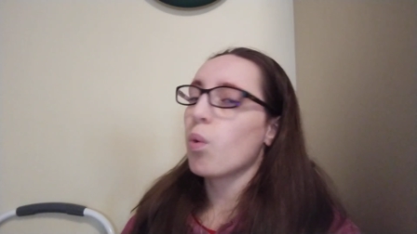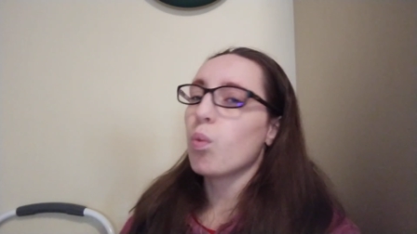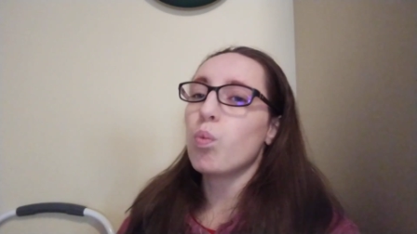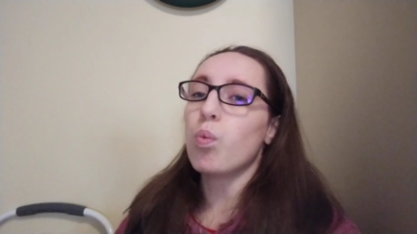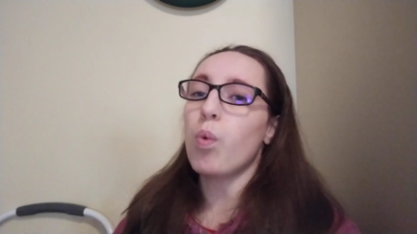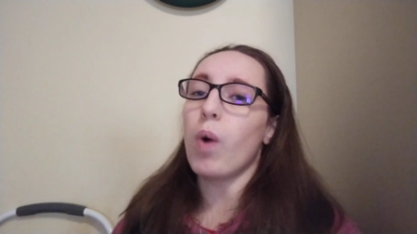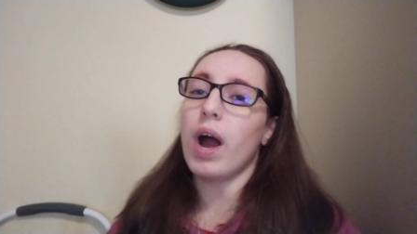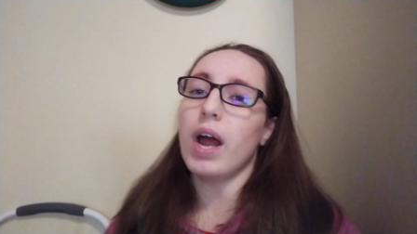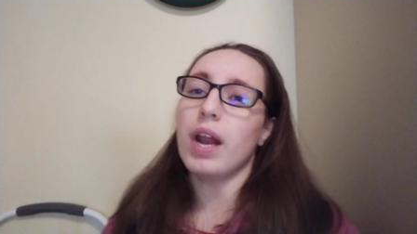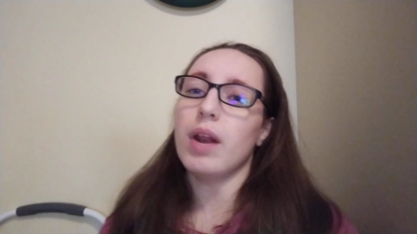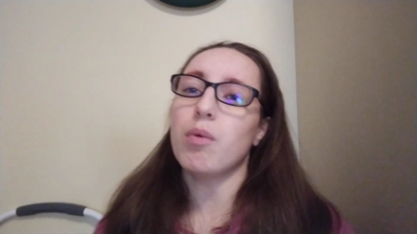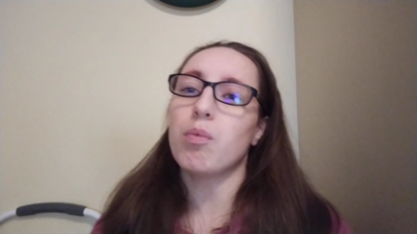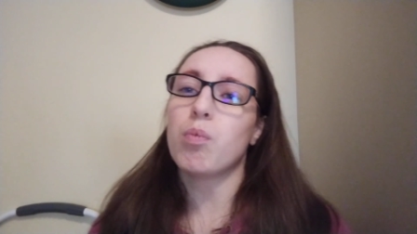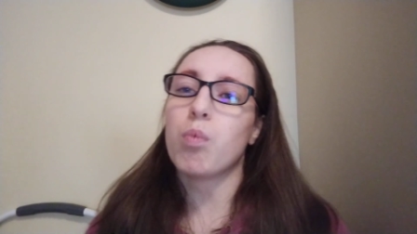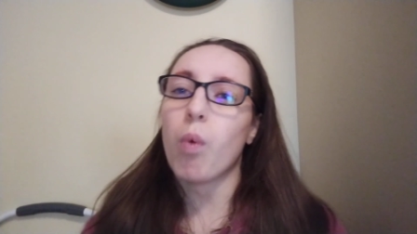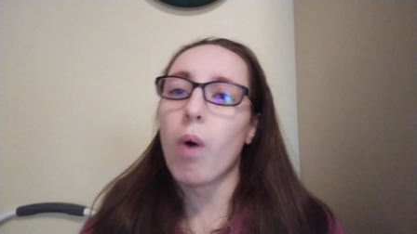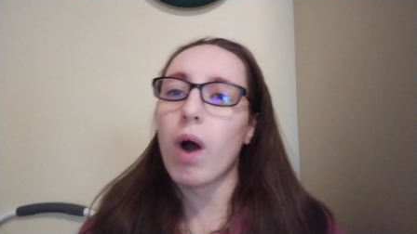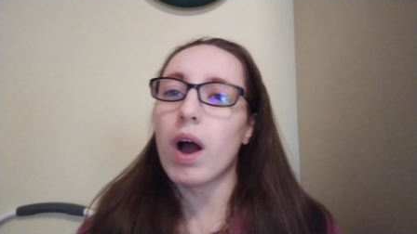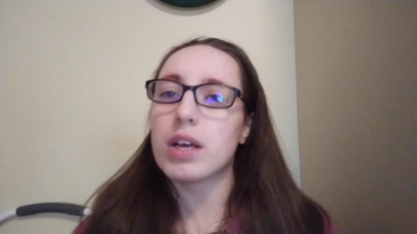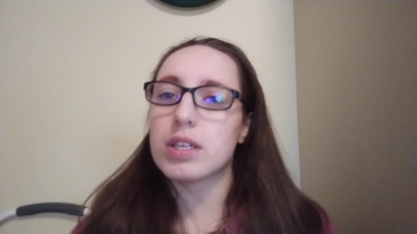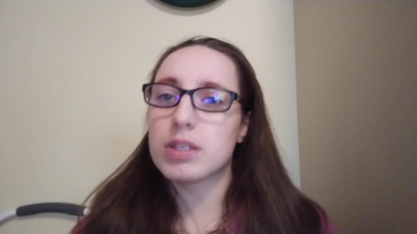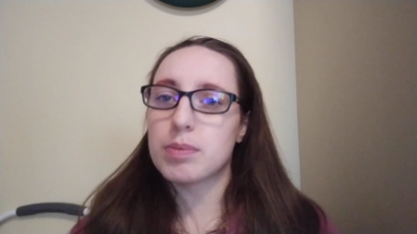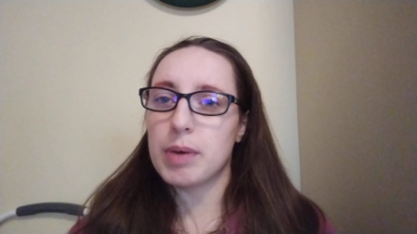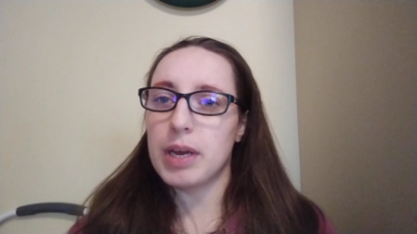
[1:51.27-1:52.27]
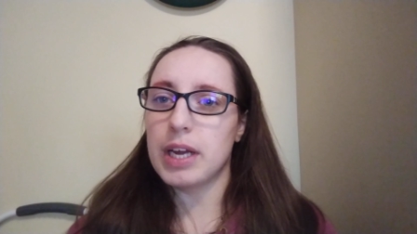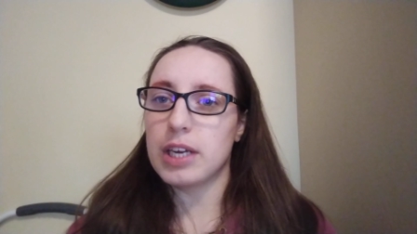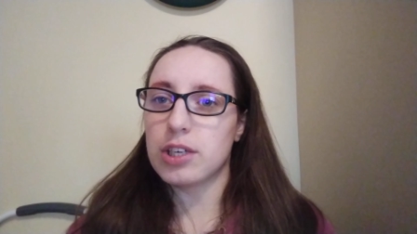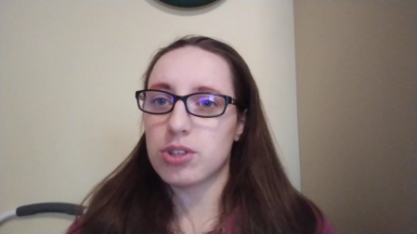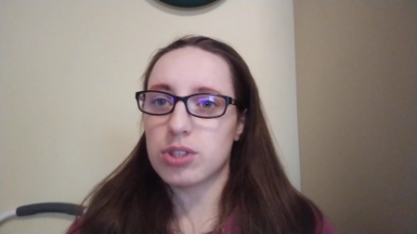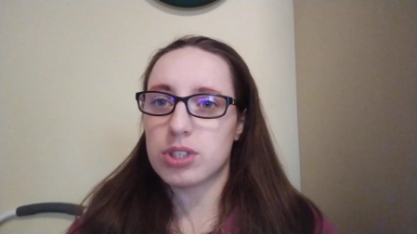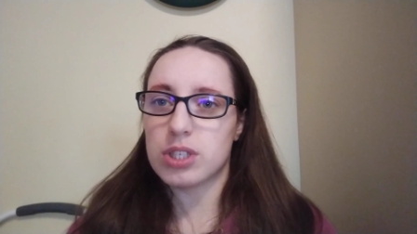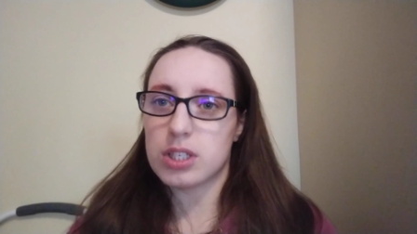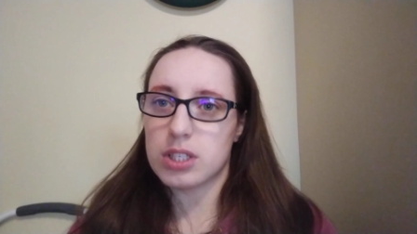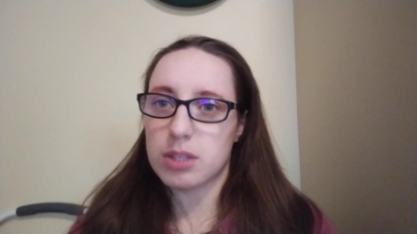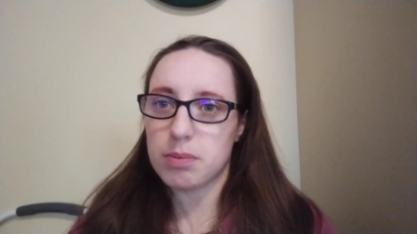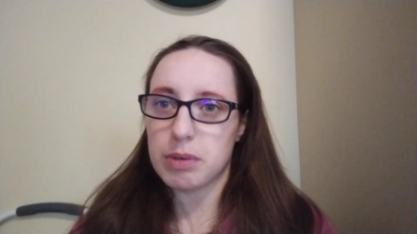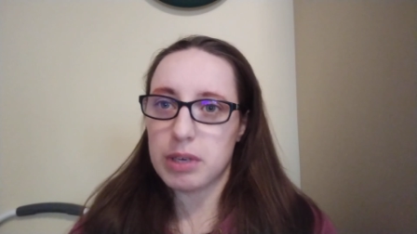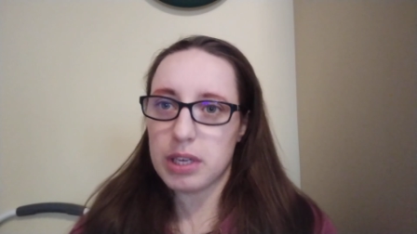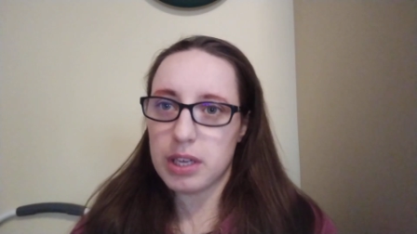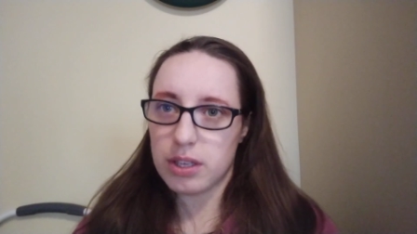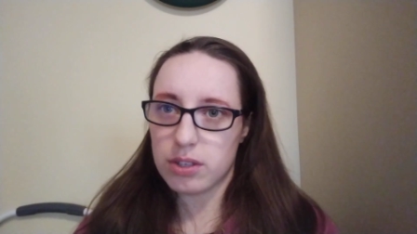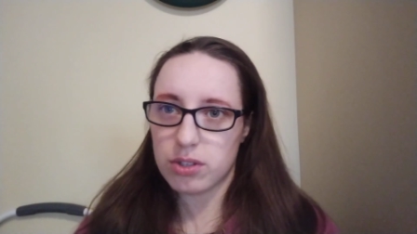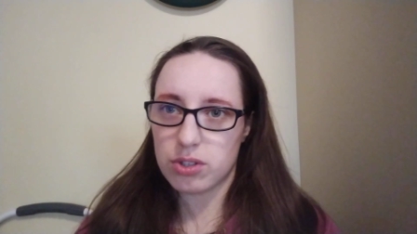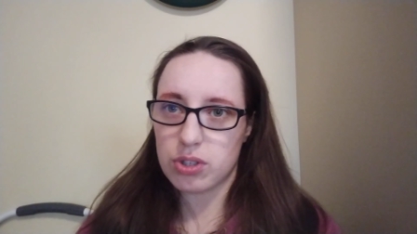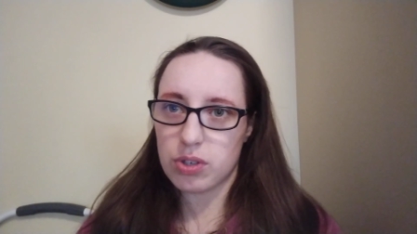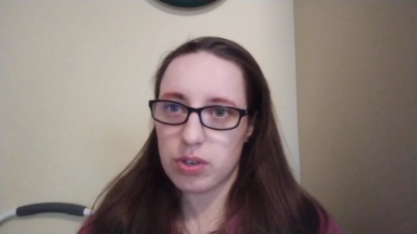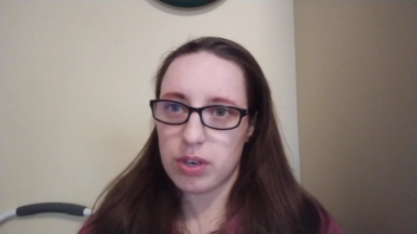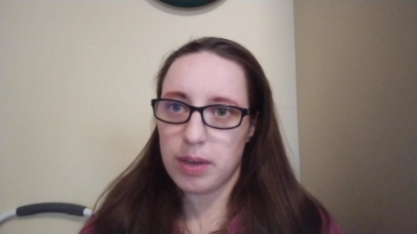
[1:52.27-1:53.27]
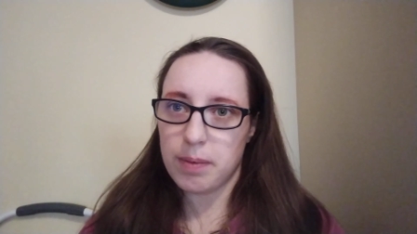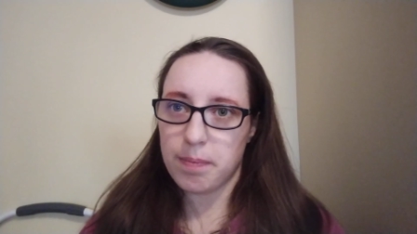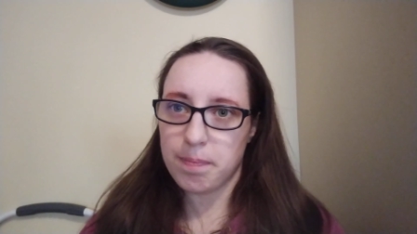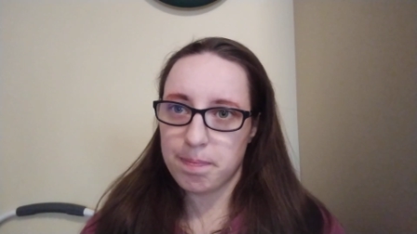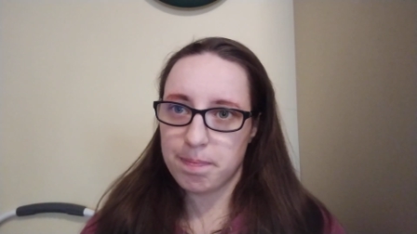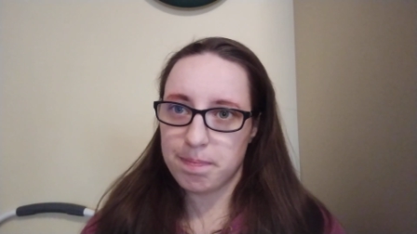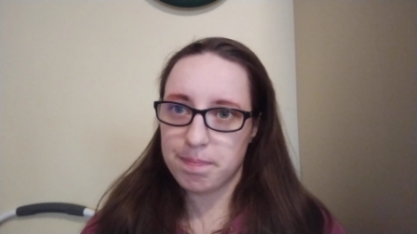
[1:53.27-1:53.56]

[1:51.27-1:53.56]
what was patriotism in history.